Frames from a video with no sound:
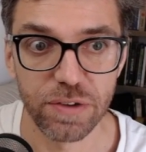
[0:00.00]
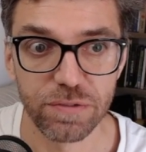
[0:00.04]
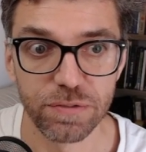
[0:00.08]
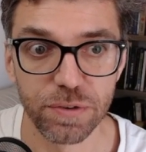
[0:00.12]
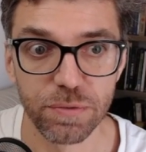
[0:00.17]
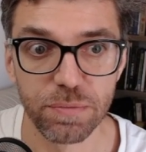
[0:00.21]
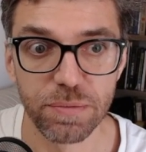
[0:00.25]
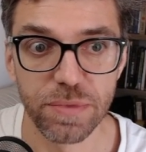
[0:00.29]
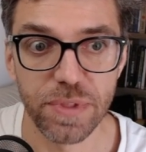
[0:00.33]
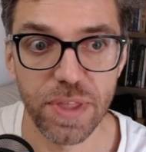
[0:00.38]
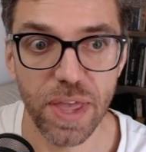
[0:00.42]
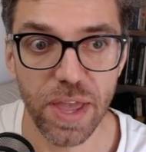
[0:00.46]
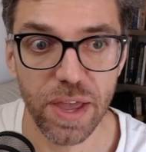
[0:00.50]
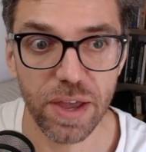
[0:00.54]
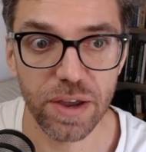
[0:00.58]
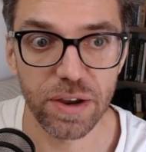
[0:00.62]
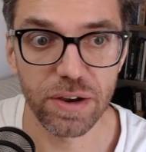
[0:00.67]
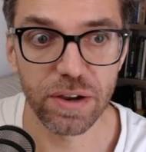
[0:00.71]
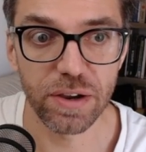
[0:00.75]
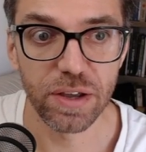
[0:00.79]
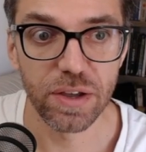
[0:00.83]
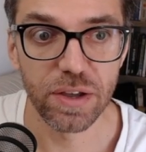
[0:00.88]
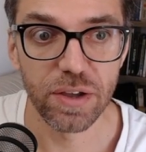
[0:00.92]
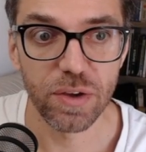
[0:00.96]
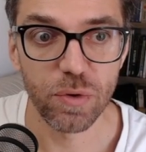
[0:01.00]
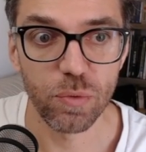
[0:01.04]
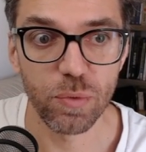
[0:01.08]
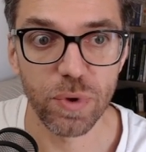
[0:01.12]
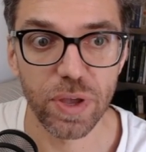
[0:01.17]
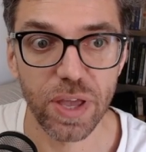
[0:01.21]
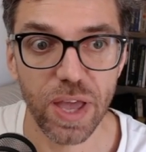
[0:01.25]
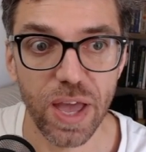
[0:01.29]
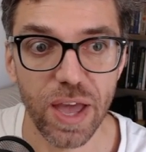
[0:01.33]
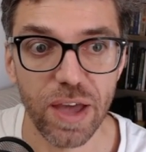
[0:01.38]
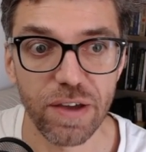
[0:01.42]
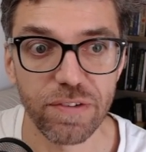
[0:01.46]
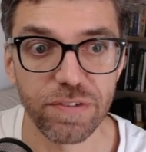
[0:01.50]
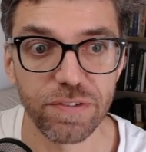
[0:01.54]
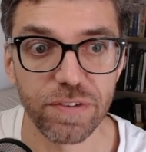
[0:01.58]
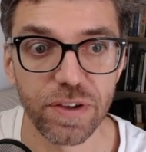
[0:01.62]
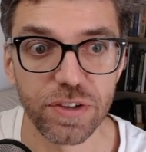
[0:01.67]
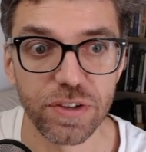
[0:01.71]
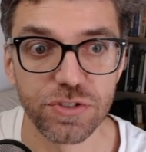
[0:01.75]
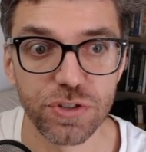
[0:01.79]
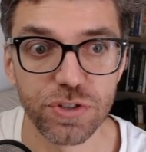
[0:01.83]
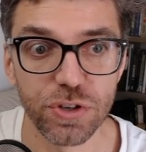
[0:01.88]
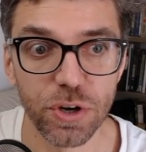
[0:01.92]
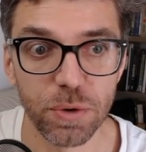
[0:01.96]
From there, we have
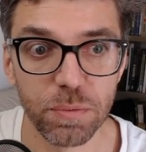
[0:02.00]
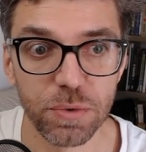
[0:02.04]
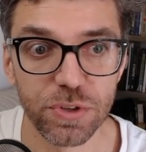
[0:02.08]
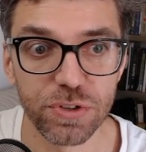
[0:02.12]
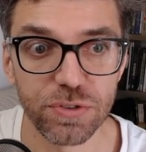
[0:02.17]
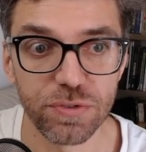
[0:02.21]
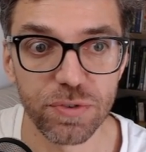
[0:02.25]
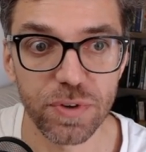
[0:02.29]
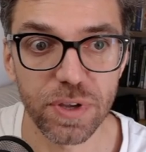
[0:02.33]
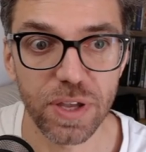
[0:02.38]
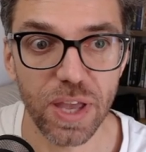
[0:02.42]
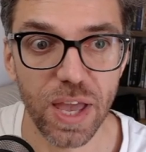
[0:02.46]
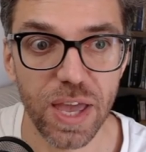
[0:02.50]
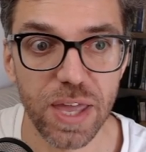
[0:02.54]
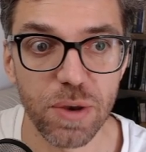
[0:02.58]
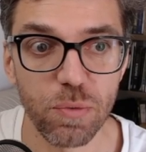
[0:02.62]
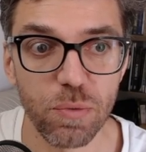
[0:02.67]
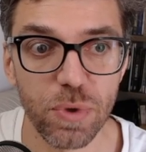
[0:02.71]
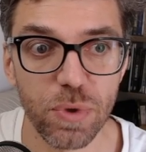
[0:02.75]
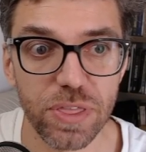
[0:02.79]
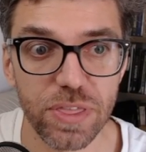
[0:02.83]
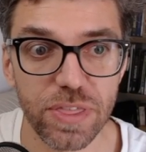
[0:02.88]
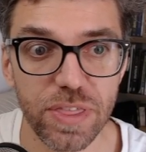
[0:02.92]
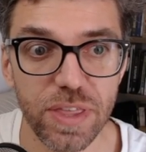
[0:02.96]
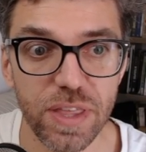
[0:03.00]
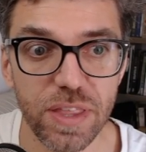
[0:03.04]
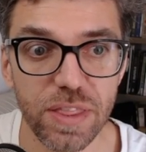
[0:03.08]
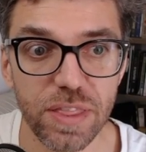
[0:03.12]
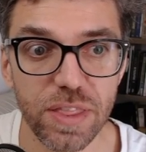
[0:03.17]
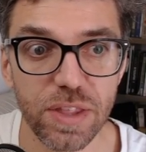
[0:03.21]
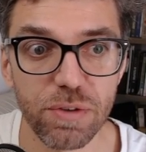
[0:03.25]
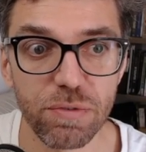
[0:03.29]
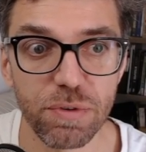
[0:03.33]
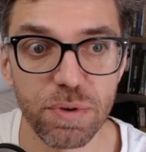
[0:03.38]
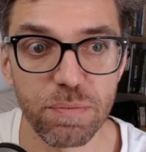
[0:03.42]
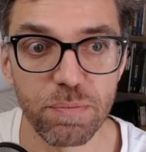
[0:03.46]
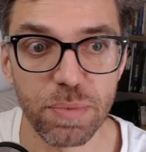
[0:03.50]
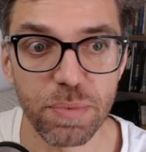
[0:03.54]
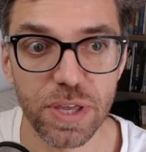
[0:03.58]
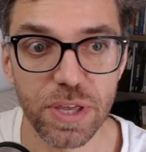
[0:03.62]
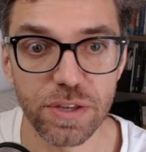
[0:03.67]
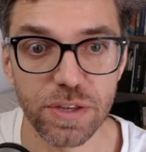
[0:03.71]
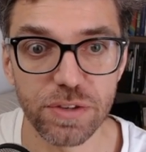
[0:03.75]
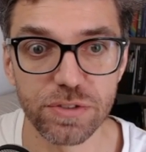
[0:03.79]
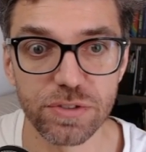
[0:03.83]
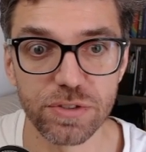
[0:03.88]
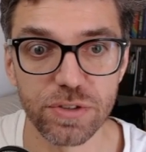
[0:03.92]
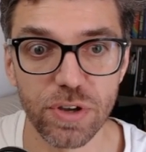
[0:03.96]
a geometry, and within the
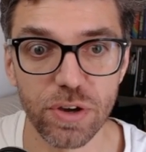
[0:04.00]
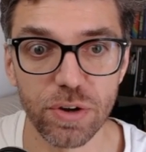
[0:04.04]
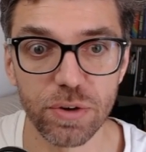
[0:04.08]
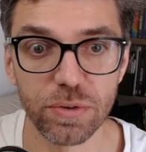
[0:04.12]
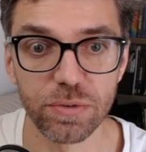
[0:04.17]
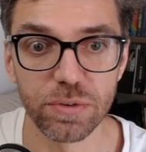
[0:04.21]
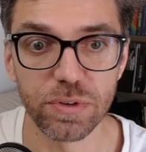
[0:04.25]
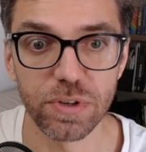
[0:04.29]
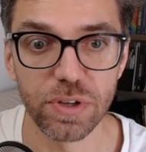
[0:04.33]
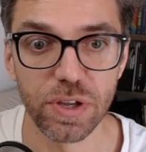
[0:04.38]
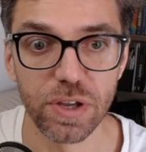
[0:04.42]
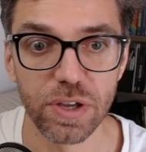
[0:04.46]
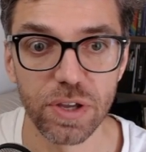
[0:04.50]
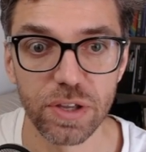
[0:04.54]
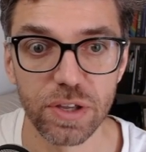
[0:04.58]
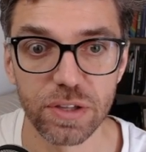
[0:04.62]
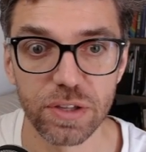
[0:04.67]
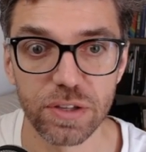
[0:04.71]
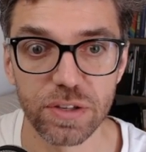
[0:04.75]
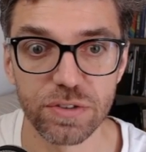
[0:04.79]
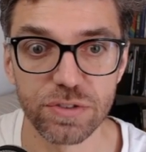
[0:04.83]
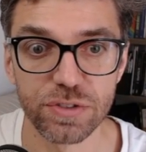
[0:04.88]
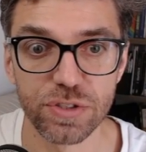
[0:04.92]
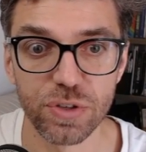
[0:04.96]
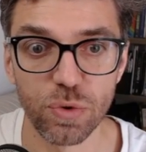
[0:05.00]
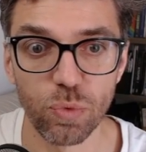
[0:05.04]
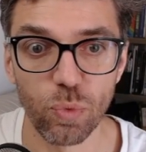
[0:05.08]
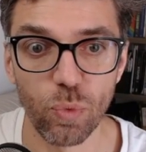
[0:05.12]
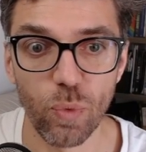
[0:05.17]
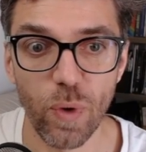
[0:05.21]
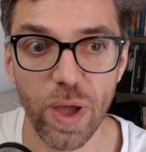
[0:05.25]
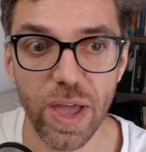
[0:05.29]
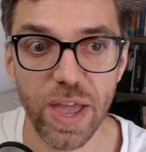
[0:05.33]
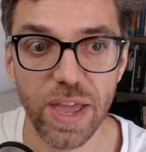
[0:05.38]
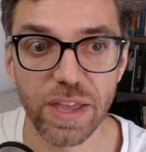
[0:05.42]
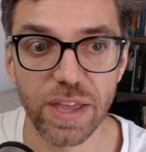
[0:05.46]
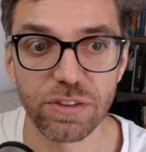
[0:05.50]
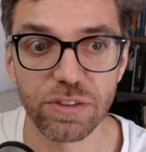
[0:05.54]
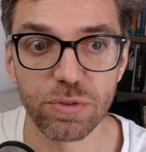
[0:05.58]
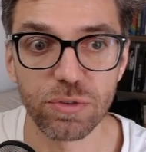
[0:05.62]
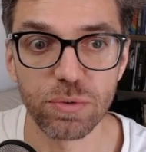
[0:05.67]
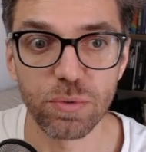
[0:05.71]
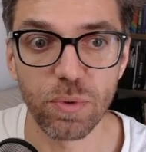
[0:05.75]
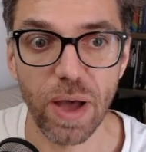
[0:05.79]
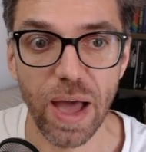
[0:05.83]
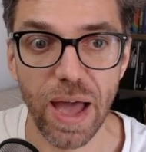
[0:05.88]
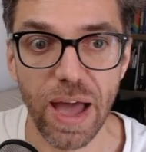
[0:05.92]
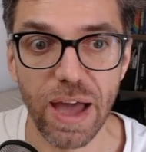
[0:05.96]
repeat zone, there's a way
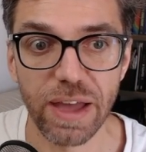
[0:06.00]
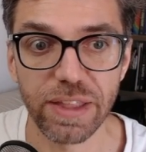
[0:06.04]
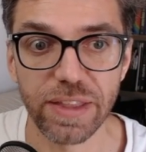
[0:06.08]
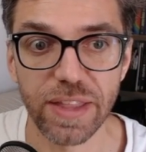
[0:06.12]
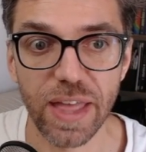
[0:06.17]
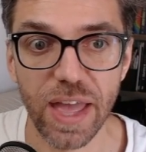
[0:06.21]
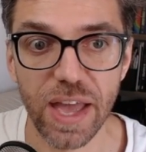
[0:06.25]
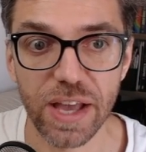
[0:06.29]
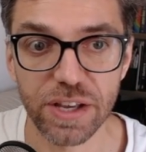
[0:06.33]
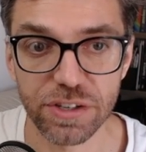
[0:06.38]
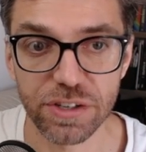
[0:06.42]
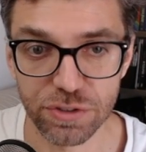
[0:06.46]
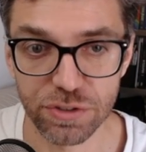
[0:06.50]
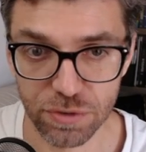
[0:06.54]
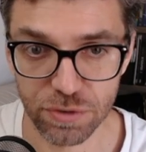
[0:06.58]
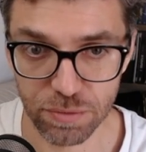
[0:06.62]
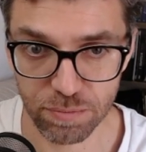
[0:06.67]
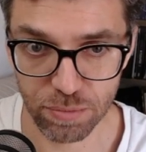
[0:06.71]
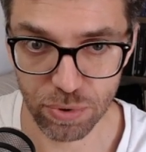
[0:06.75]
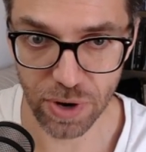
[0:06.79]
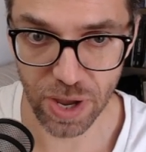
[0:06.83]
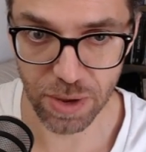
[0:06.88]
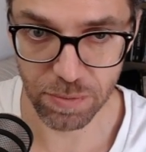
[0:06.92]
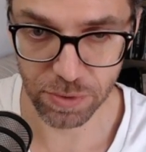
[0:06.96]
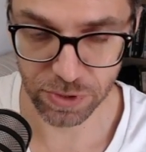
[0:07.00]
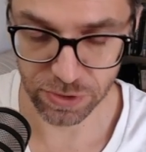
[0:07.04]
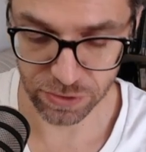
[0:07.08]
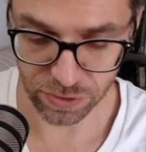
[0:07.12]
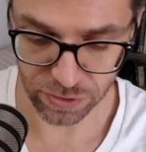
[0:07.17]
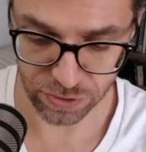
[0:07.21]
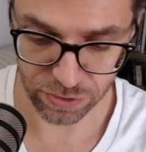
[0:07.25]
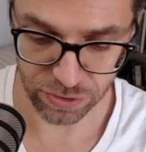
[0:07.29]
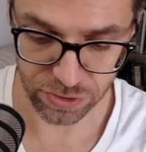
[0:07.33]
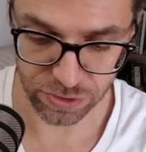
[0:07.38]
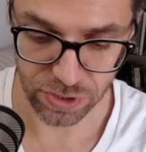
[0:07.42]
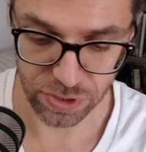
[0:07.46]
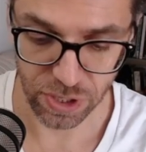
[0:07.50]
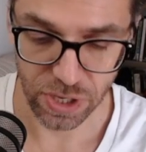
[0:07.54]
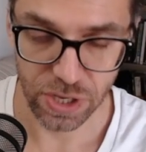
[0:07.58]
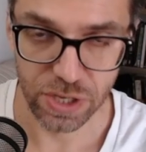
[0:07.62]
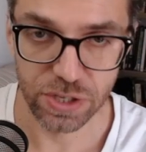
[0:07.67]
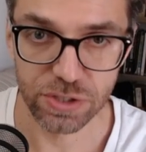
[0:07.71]
to add extra parameters.